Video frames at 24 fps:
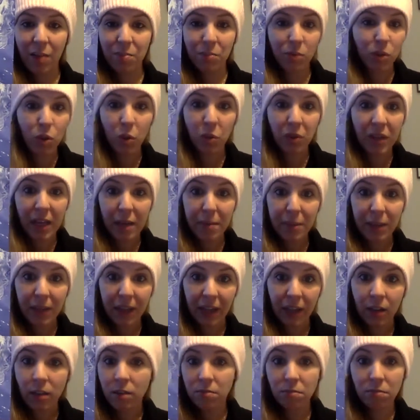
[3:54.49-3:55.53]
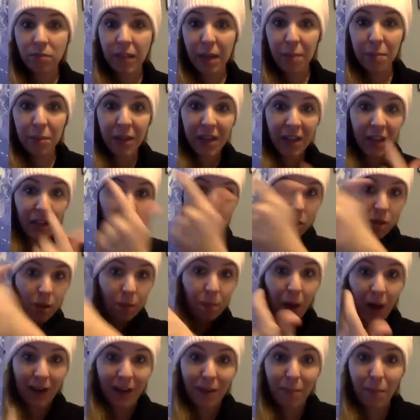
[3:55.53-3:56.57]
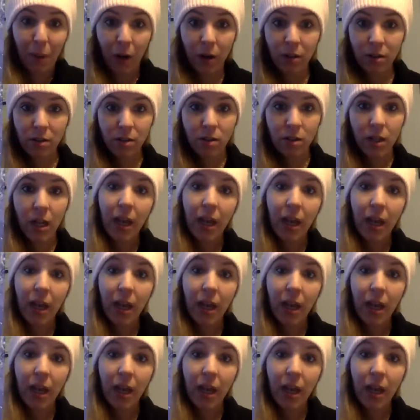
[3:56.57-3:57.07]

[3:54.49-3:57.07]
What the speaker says: So labeling the body parts,